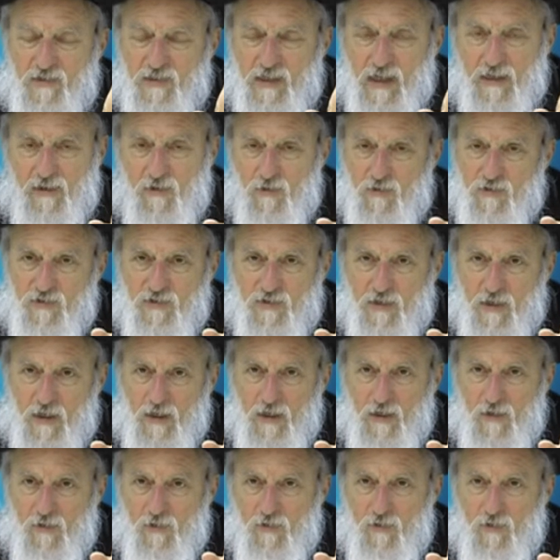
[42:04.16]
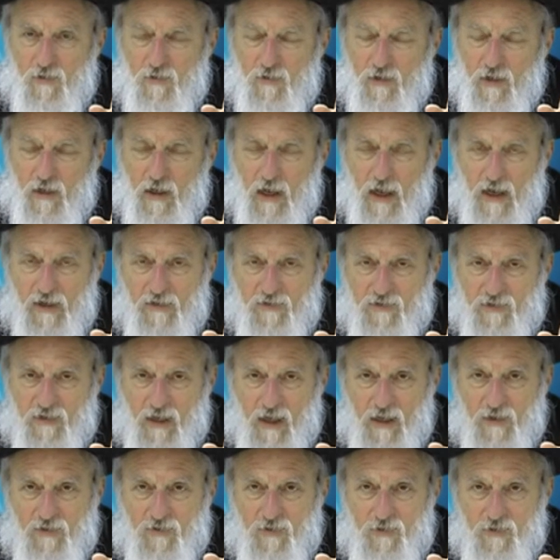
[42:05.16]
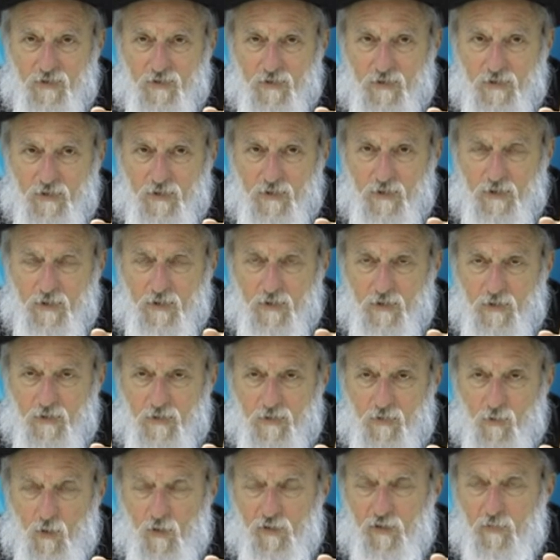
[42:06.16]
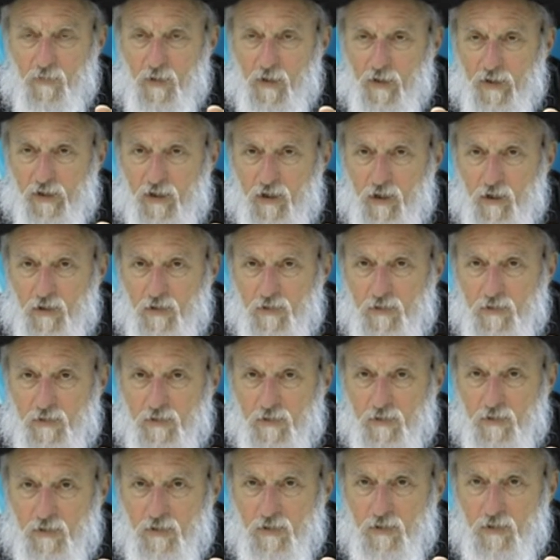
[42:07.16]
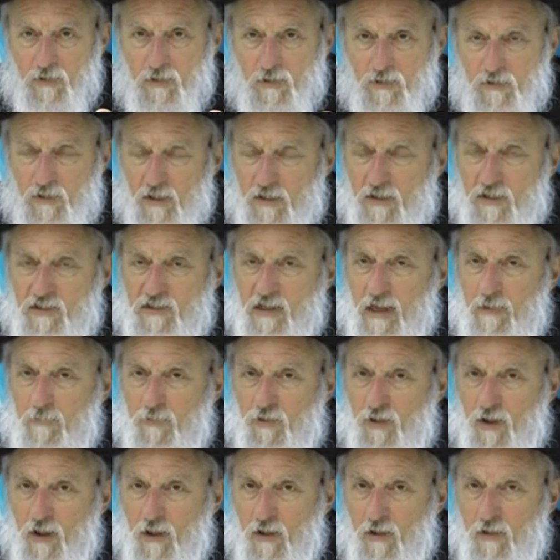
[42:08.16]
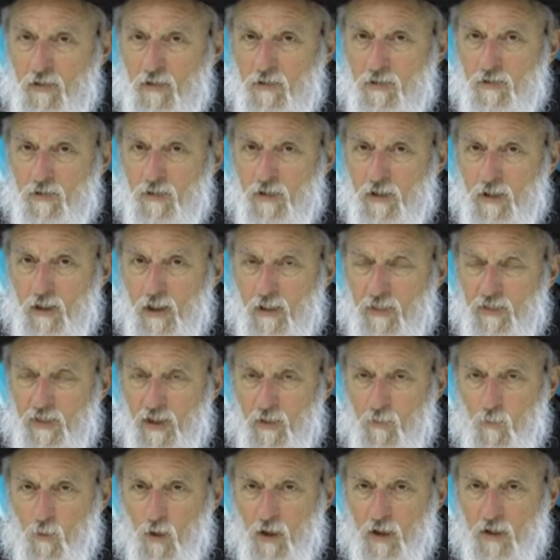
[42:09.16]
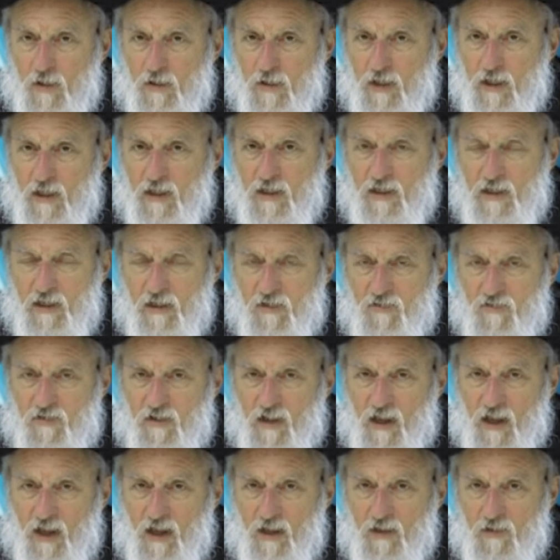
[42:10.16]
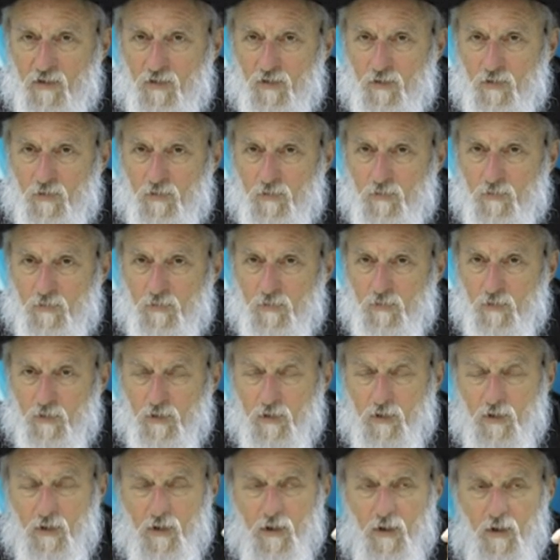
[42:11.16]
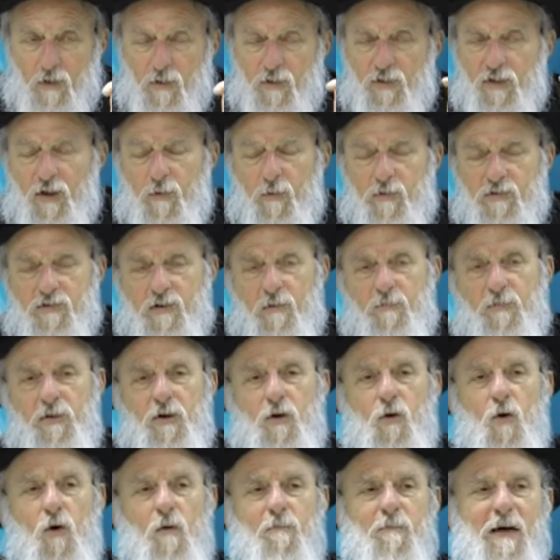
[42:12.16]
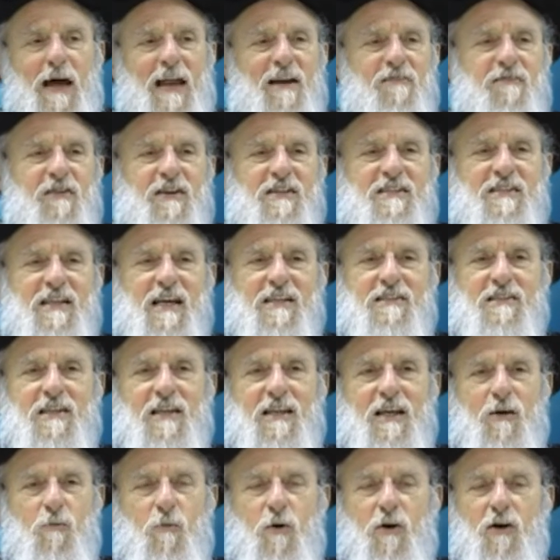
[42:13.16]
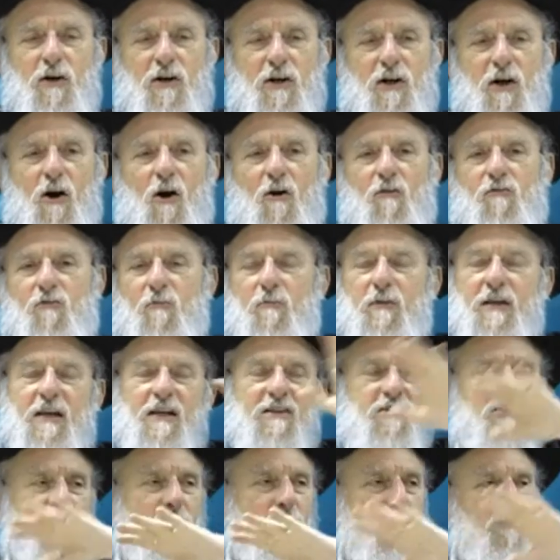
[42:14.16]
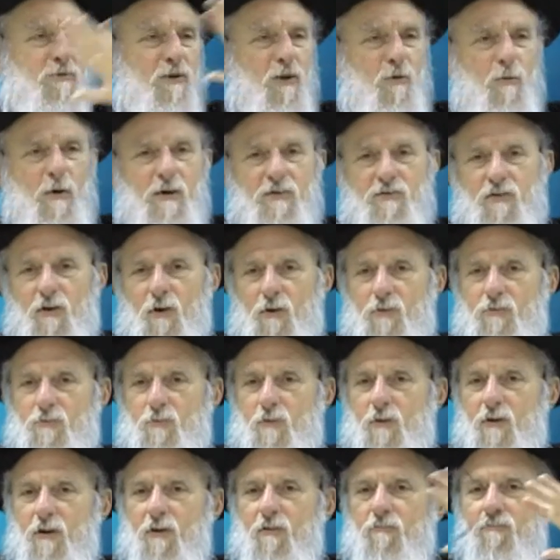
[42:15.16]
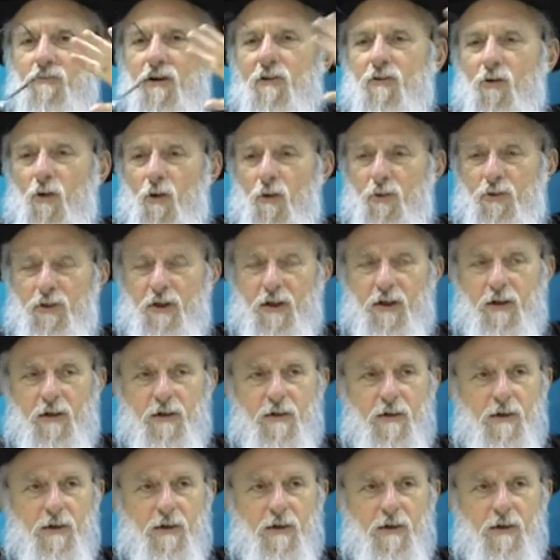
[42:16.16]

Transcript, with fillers: settlers in the United States, North America, did the same thing. They wanted the Indians' land. There was something called manifest destiny. We're going to go from the East Coast to the West Coast. We're going to run the whole thing.